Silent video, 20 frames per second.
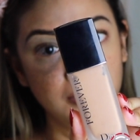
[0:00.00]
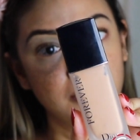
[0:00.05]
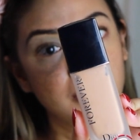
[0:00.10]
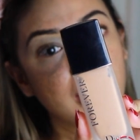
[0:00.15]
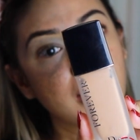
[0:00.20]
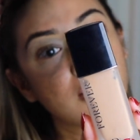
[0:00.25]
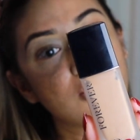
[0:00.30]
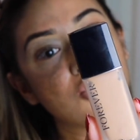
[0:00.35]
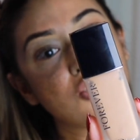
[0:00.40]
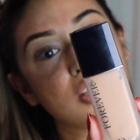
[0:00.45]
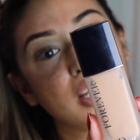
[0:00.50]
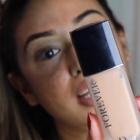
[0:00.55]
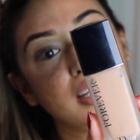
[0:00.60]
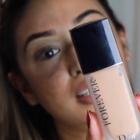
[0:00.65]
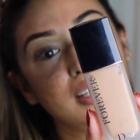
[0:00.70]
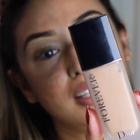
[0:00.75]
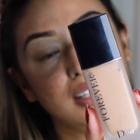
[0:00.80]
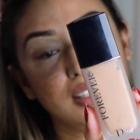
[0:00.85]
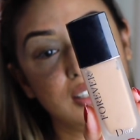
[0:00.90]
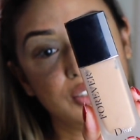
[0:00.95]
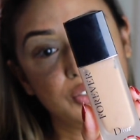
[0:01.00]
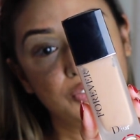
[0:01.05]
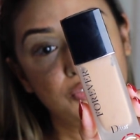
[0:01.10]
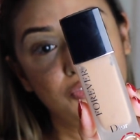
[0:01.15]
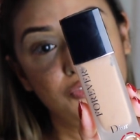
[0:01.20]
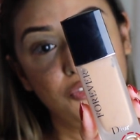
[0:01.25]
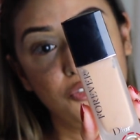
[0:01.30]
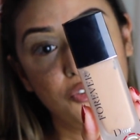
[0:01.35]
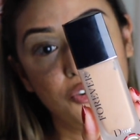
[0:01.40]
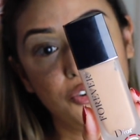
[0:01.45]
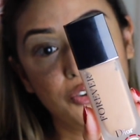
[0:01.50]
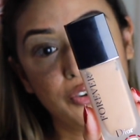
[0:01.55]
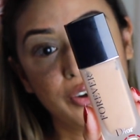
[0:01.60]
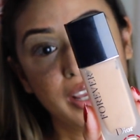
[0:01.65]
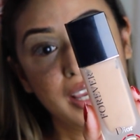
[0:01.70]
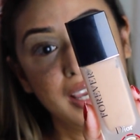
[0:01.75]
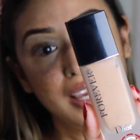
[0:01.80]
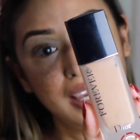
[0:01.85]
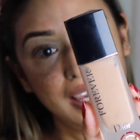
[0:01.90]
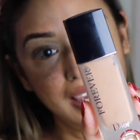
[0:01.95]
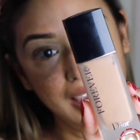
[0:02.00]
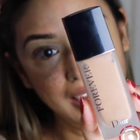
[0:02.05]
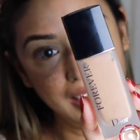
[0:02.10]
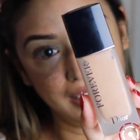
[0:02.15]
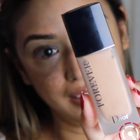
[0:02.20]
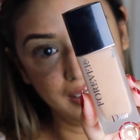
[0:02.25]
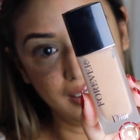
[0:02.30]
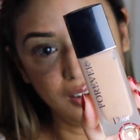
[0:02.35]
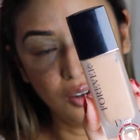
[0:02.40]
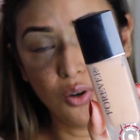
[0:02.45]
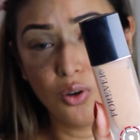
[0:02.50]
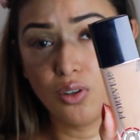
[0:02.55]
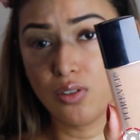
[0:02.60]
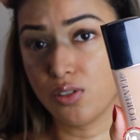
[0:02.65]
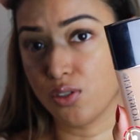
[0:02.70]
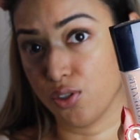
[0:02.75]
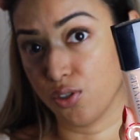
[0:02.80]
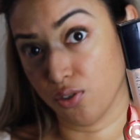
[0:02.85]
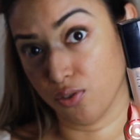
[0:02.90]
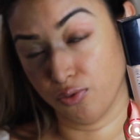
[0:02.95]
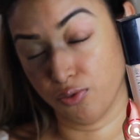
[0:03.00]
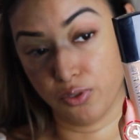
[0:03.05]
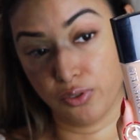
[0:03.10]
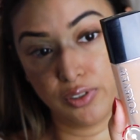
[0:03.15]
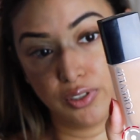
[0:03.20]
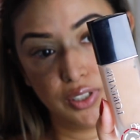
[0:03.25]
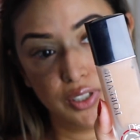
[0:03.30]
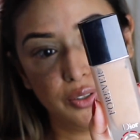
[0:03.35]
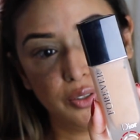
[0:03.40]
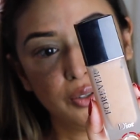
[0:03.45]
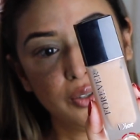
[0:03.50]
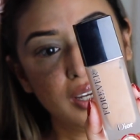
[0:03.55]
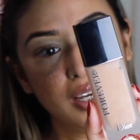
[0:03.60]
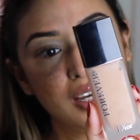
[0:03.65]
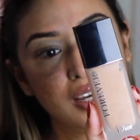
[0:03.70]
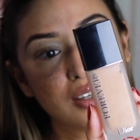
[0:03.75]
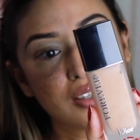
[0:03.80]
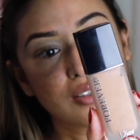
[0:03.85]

My shade is 4N or 040.